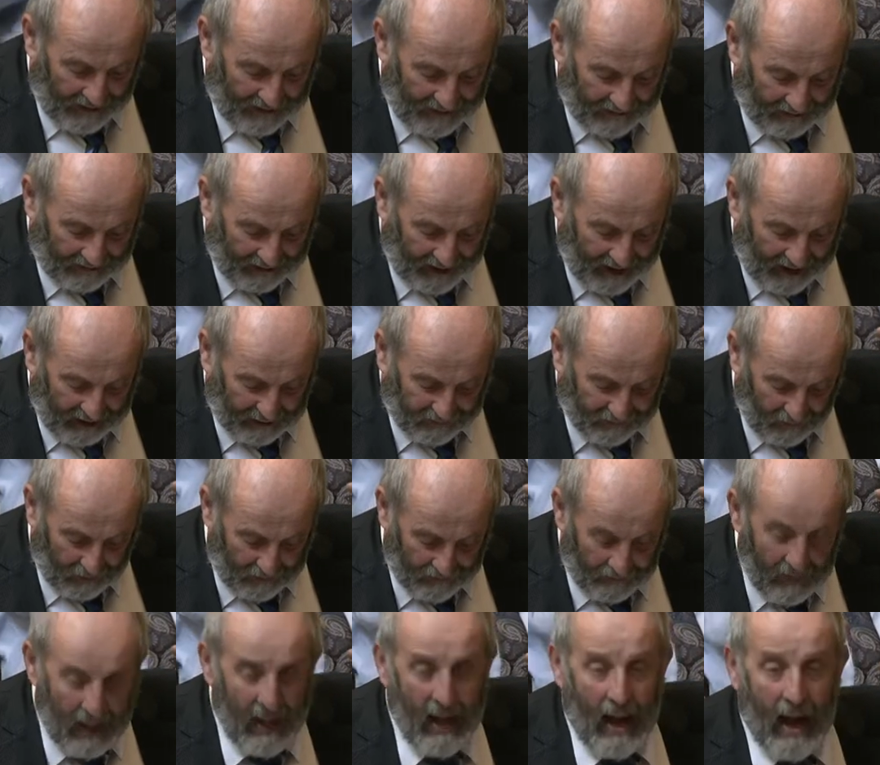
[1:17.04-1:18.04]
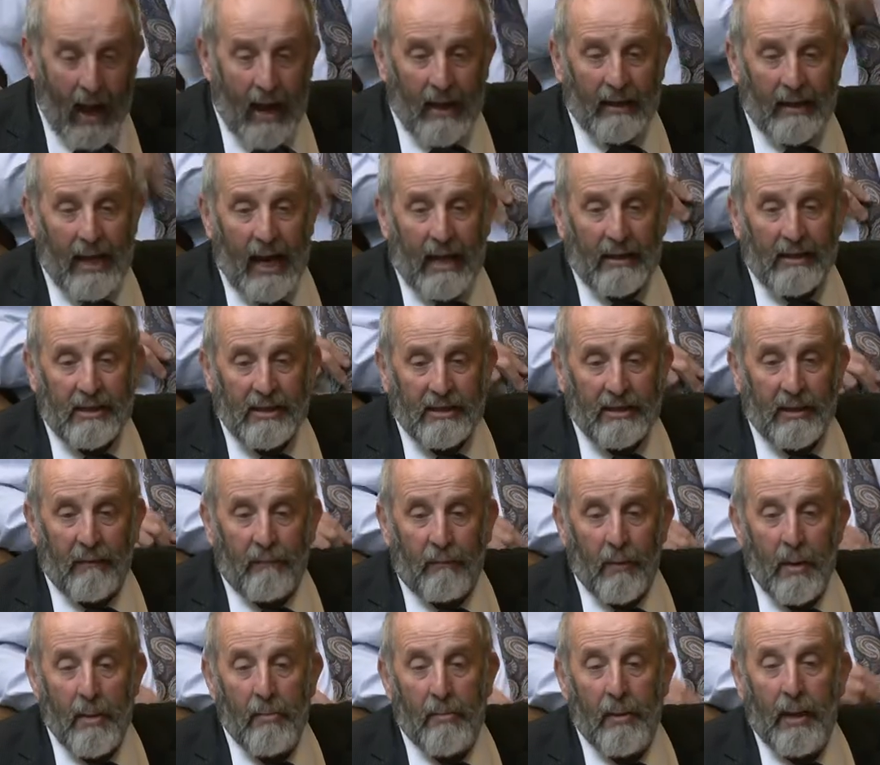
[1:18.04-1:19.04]
and gas from, and that is
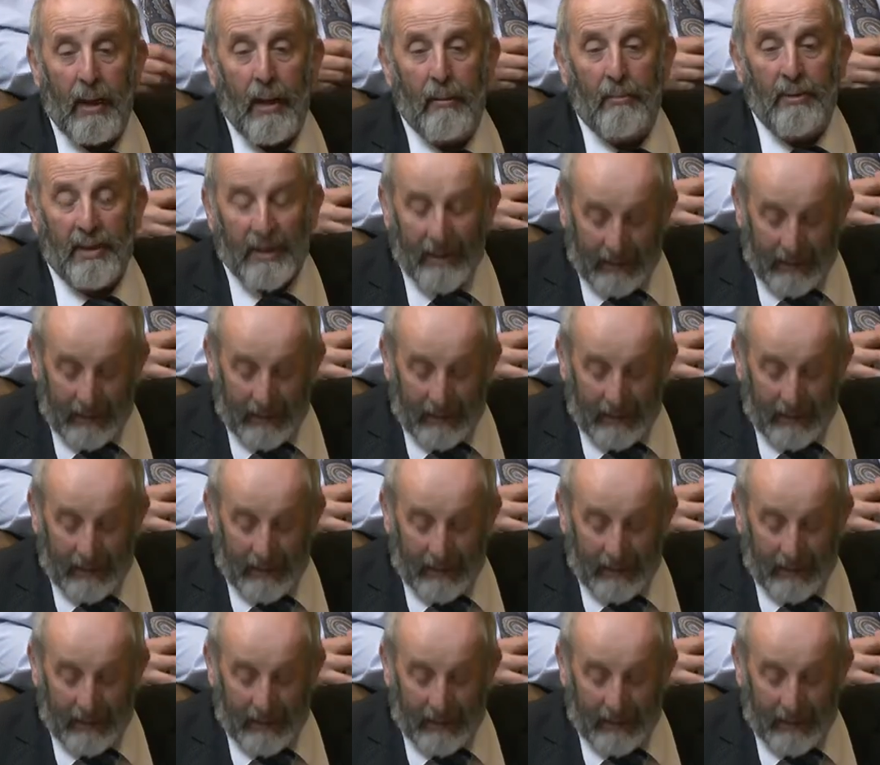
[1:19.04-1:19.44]
if we'll be able to